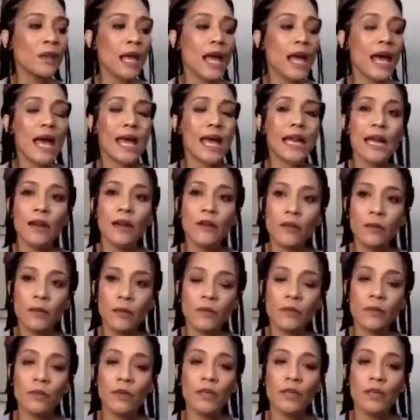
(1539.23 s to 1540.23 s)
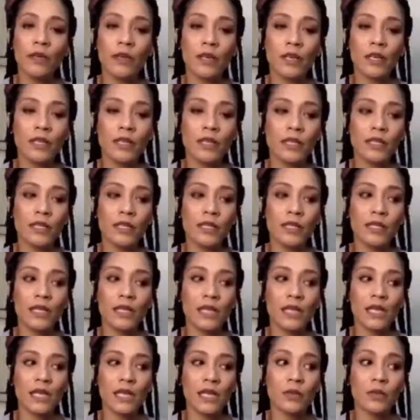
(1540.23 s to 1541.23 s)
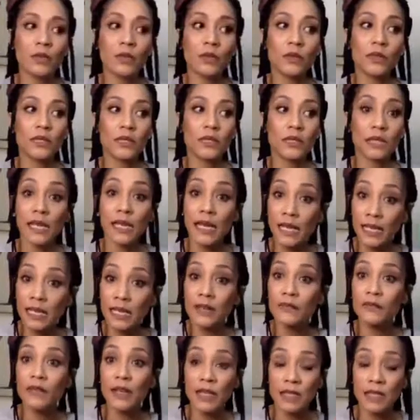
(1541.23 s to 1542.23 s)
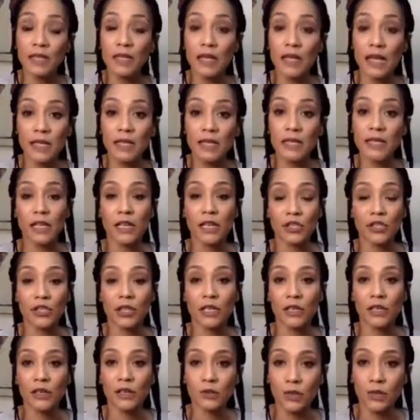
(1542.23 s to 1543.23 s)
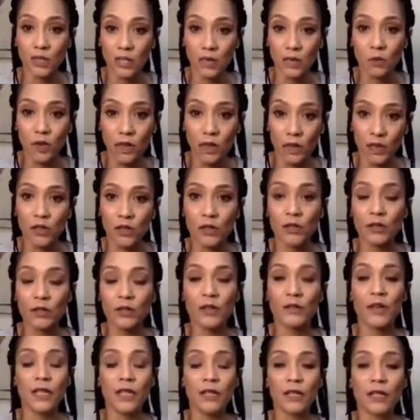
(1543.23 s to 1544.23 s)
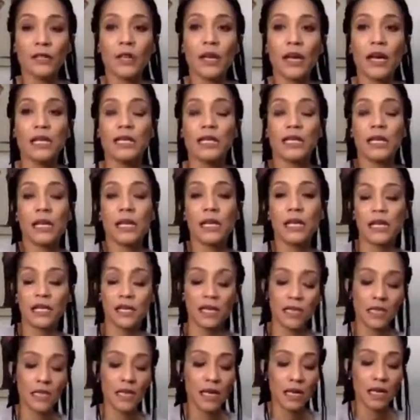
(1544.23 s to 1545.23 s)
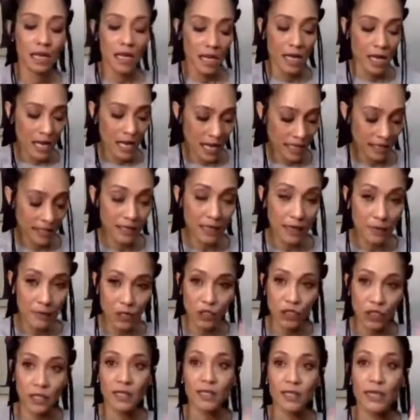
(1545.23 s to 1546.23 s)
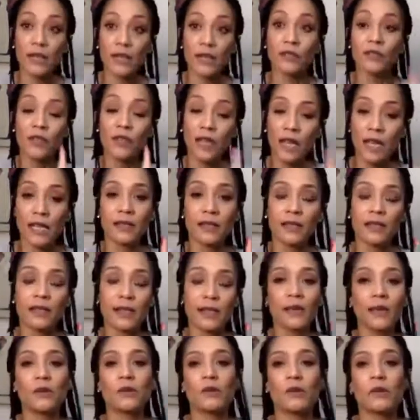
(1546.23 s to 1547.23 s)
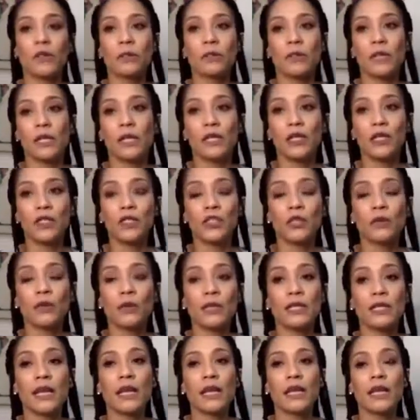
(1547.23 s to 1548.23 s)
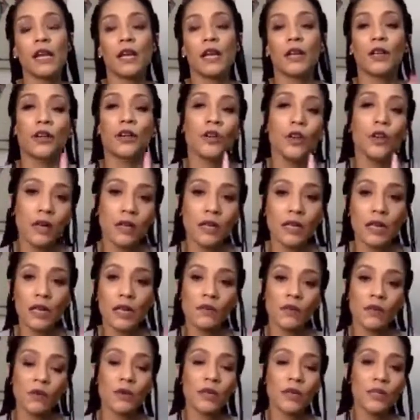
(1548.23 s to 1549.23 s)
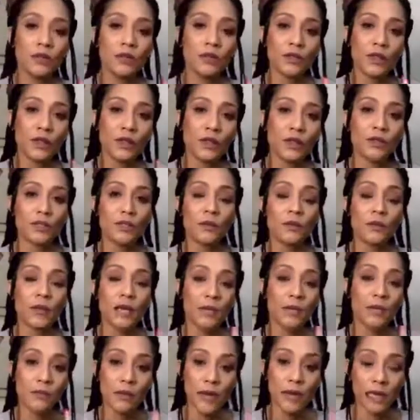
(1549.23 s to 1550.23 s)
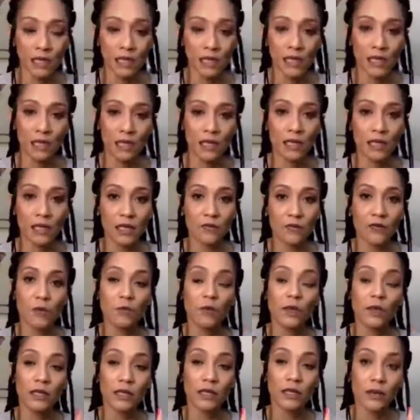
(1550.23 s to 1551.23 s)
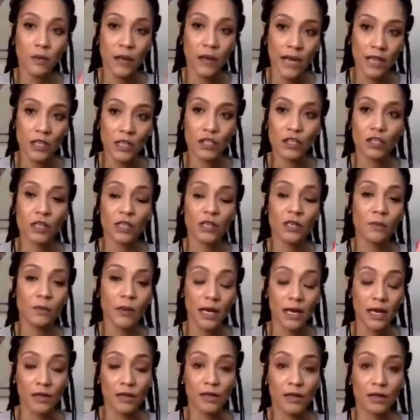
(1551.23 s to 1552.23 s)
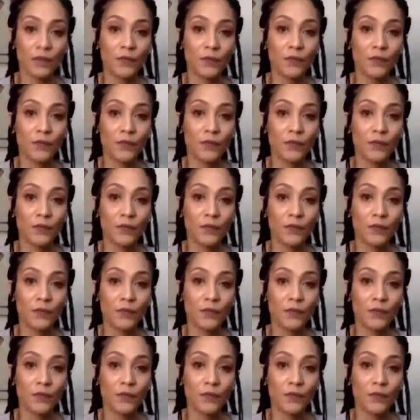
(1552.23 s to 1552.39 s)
And I remember going to see, it was Iyanla Van Zandt actually, who was at one of those events. So I attended. And something she said then stuck with me. She was like, not everyone is going to make money from what they're passionate about.